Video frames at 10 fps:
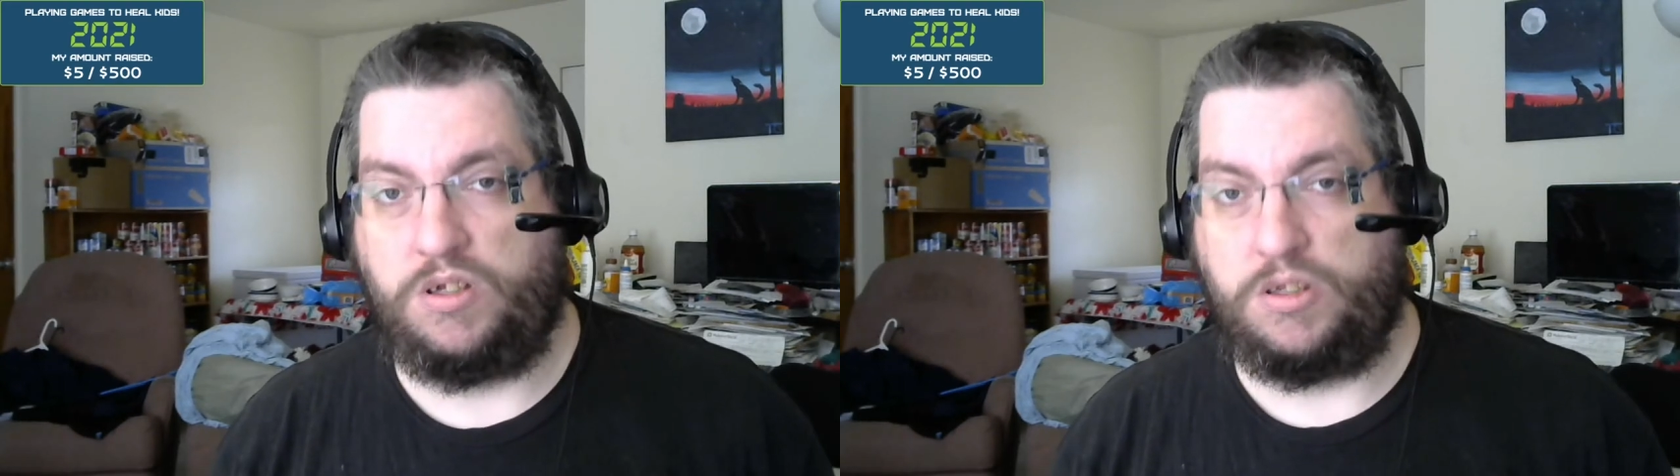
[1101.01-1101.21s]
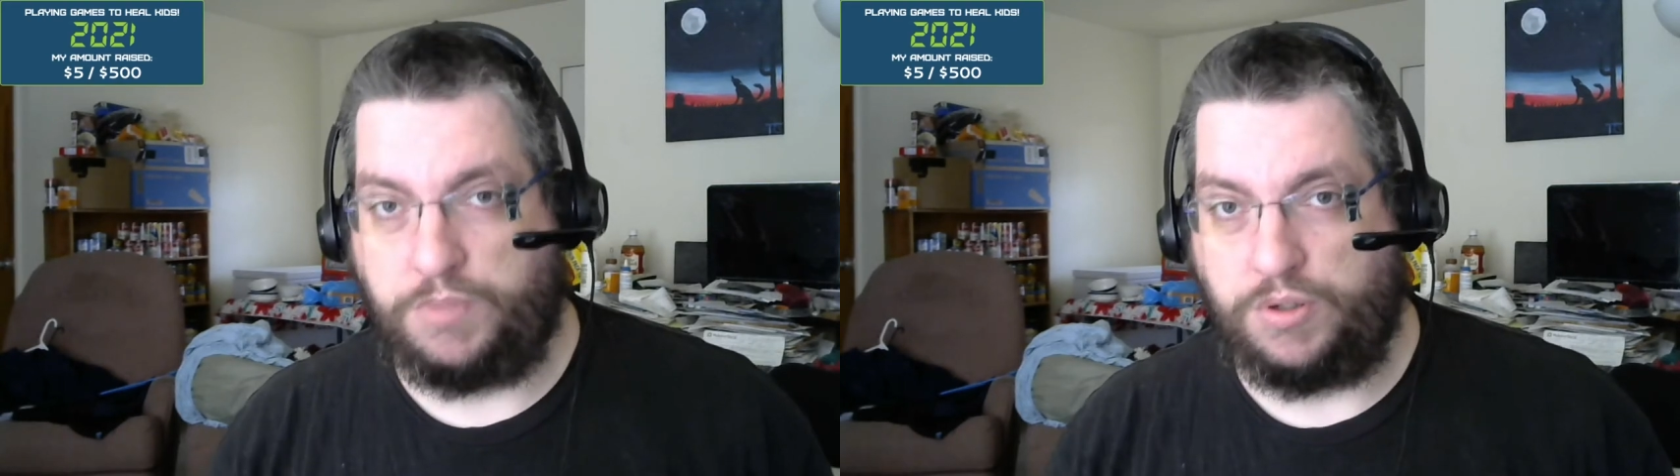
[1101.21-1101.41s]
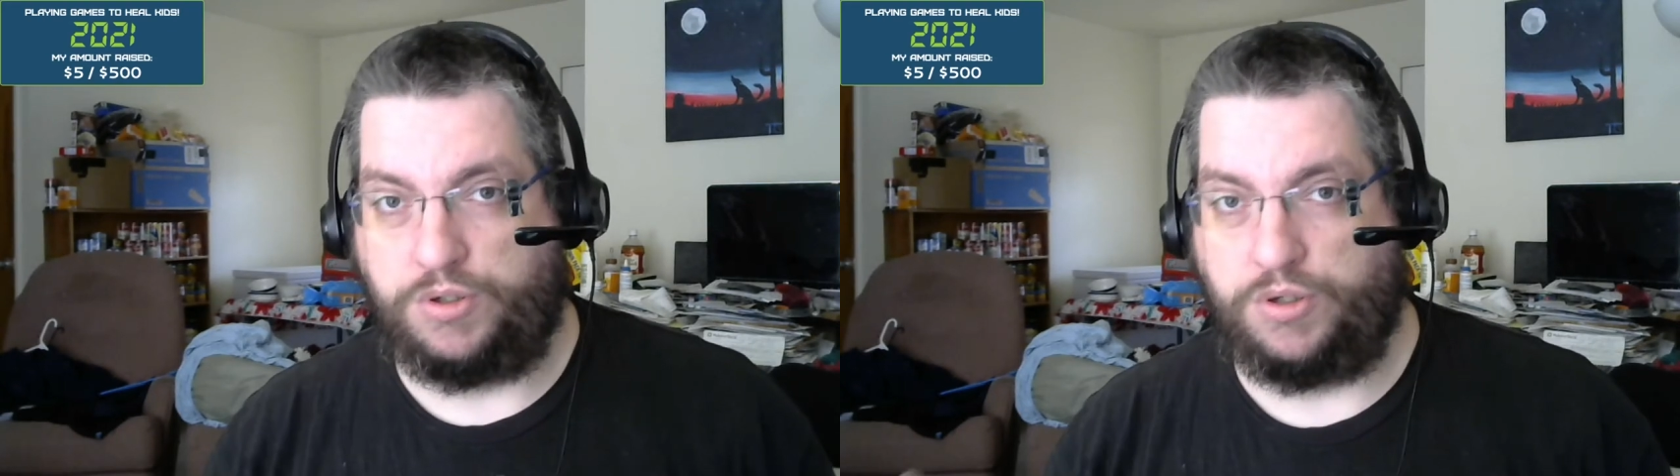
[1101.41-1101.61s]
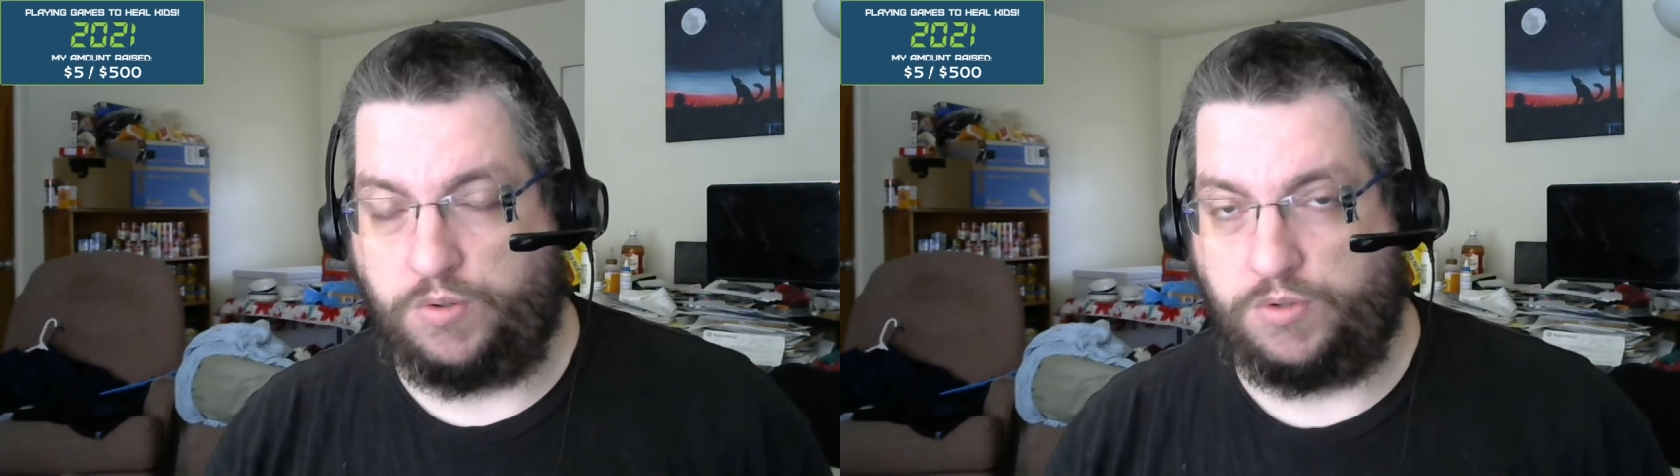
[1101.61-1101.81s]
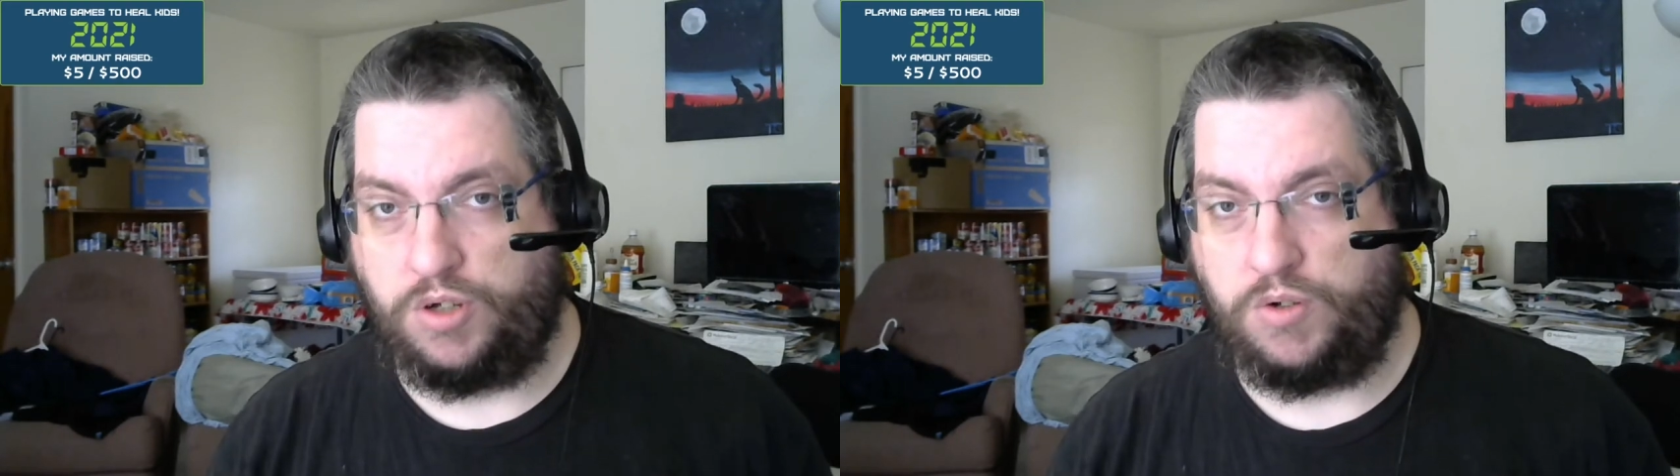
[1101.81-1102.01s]
is build your
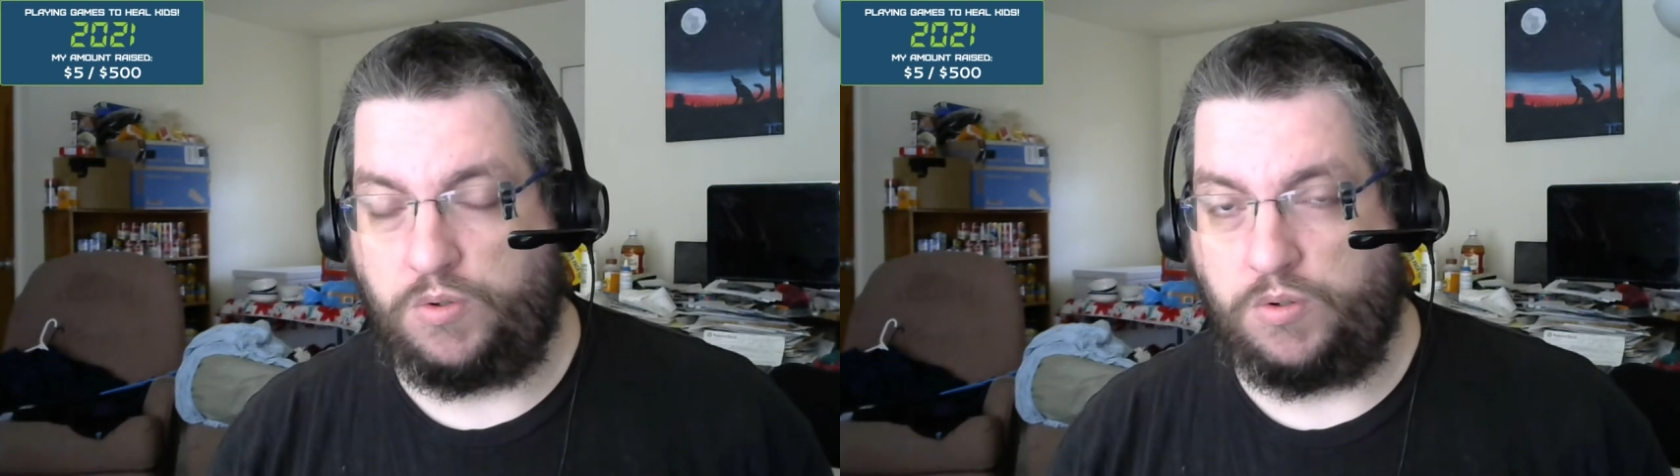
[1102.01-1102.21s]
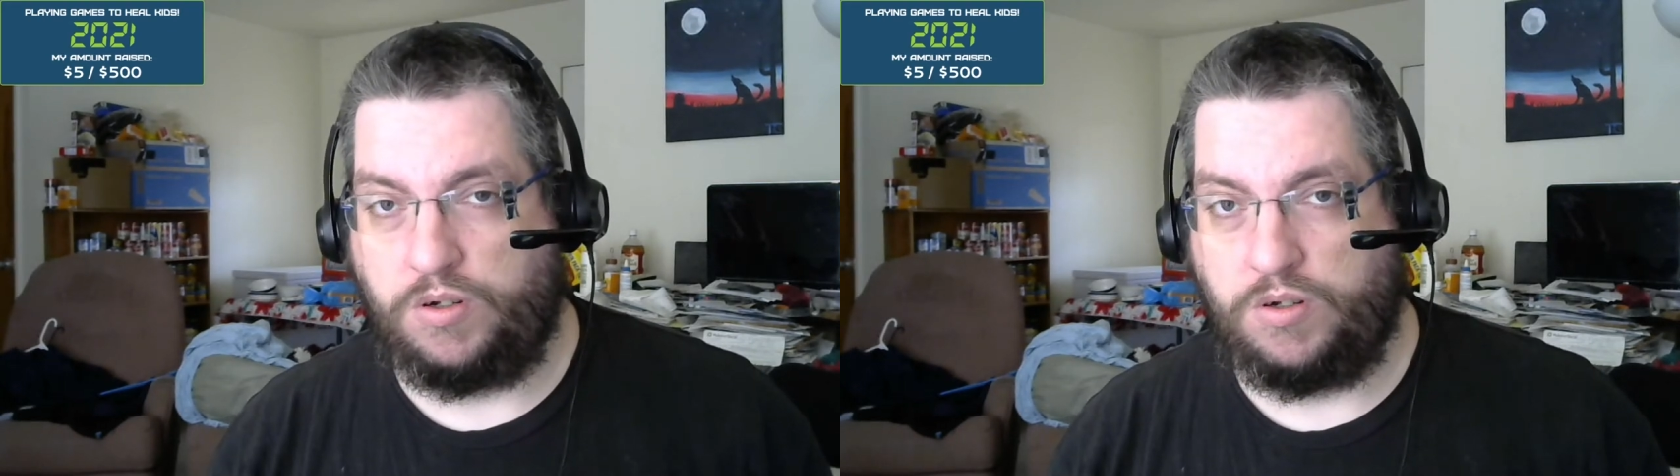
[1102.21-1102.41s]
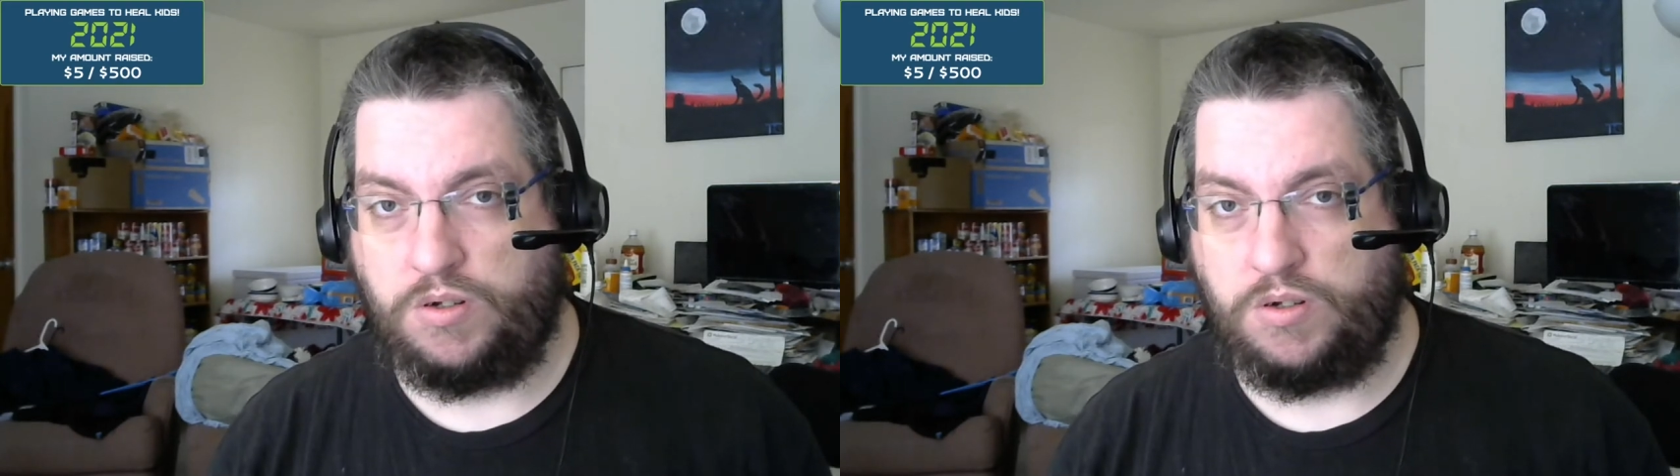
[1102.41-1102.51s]
own node.